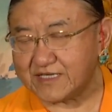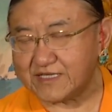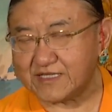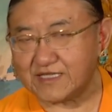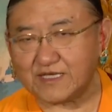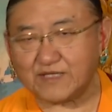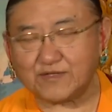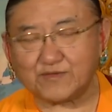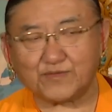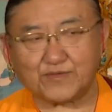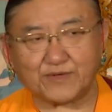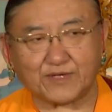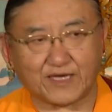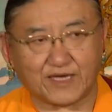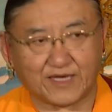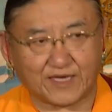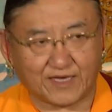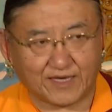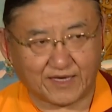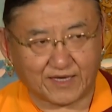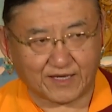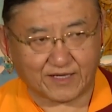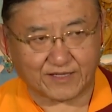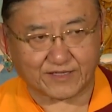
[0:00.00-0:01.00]
then we are
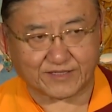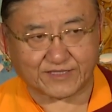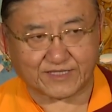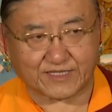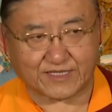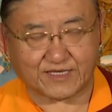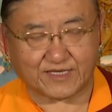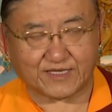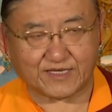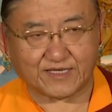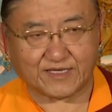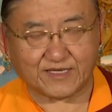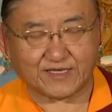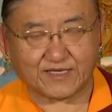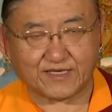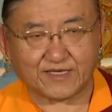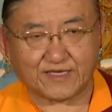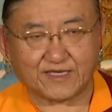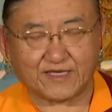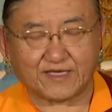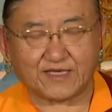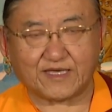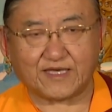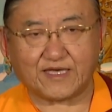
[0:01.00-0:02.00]
healthy
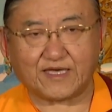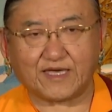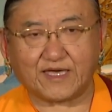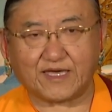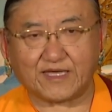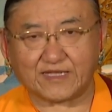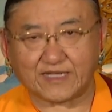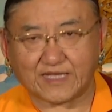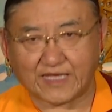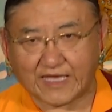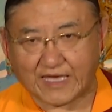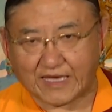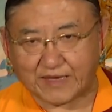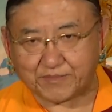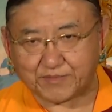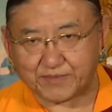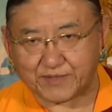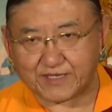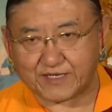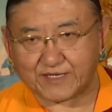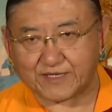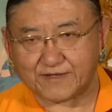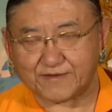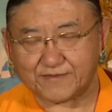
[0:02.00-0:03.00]
and
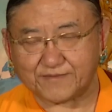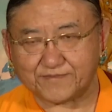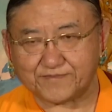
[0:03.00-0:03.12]
happy.